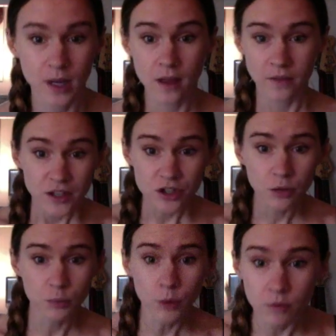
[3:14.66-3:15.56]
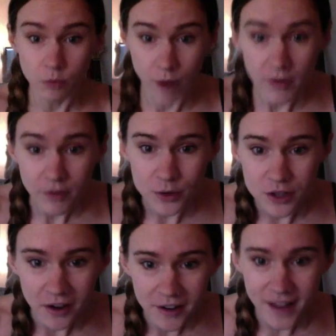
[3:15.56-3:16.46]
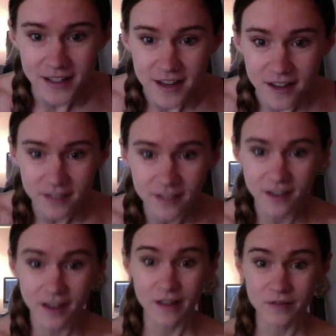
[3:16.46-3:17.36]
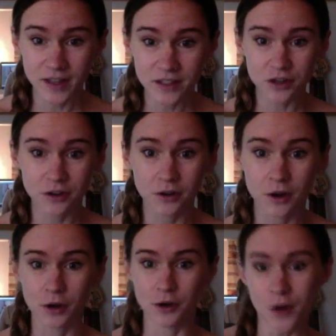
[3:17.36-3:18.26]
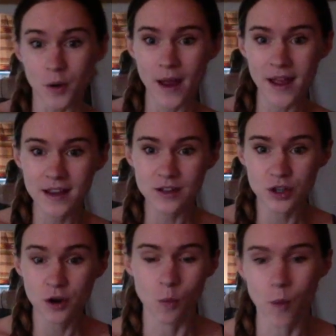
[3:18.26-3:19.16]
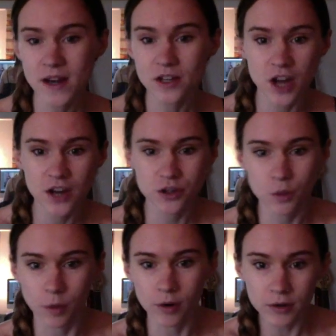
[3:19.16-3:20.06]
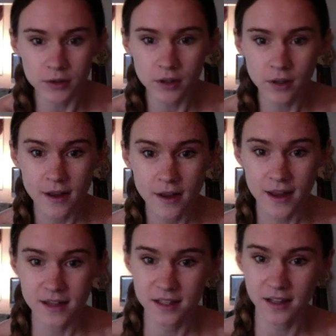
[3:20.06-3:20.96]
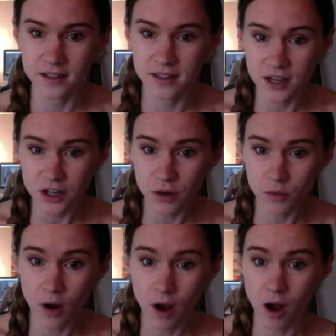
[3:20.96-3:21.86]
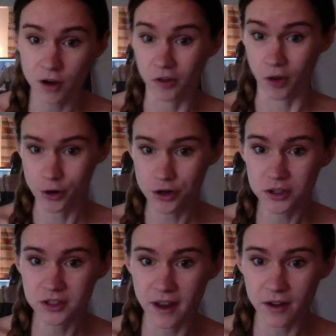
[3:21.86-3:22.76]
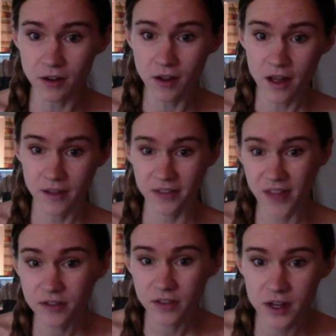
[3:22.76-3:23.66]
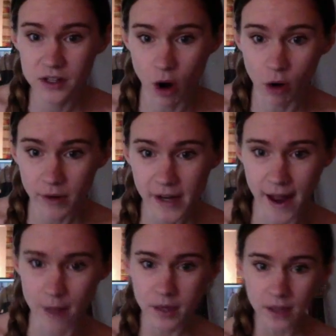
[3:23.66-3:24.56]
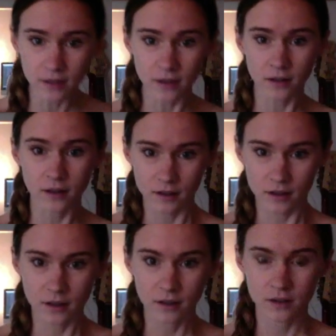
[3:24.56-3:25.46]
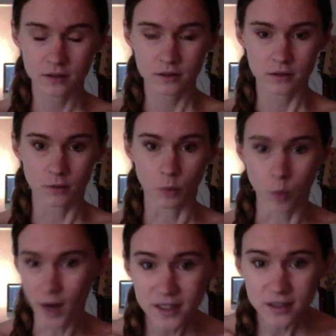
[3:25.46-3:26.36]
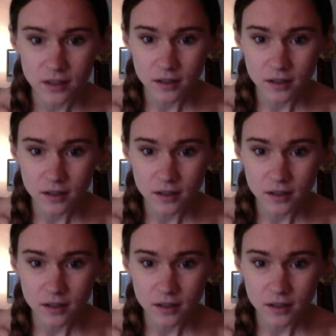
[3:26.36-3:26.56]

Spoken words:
That's your revolutionary idea? That's your new age way to change the world? Is to continue on a larger scale theft that is already happening? What?